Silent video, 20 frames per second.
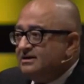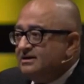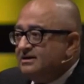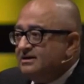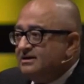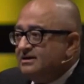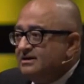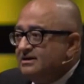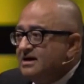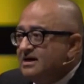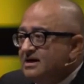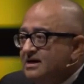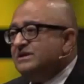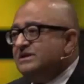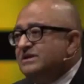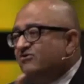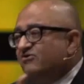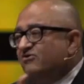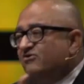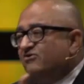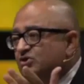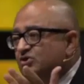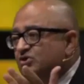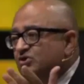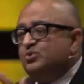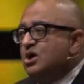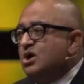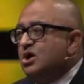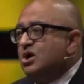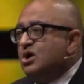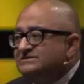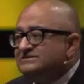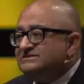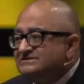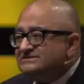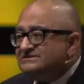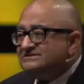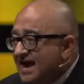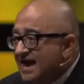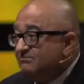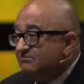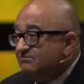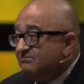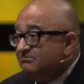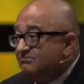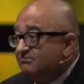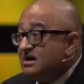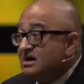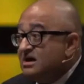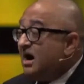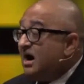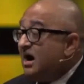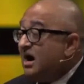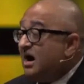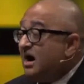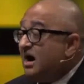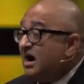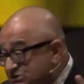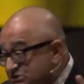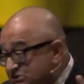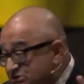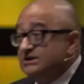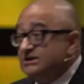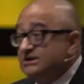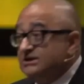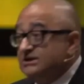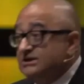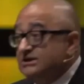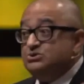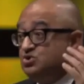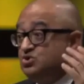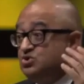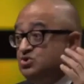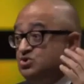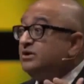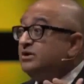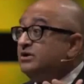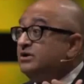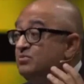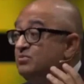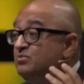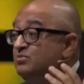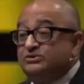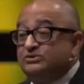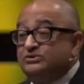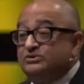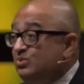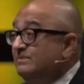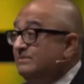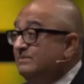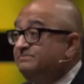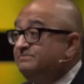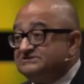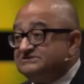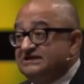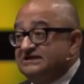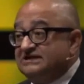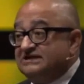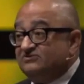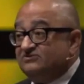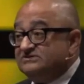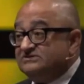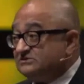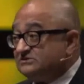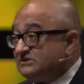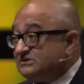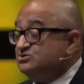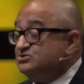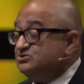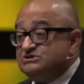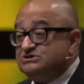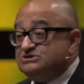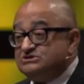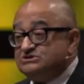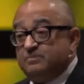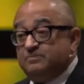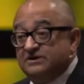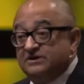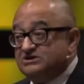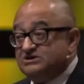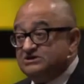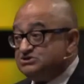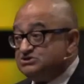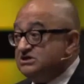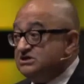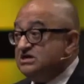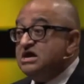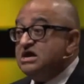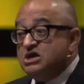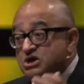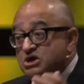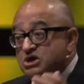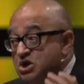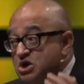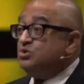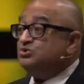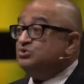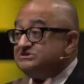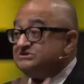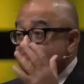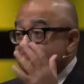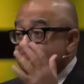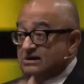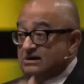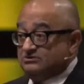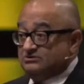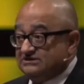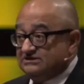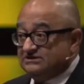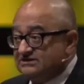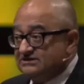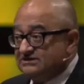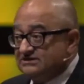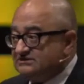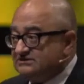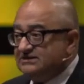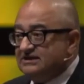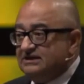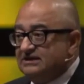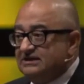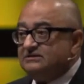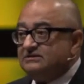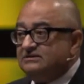How many of you would know his name? I can tell you not more than 1% of this country's population knows about this incident.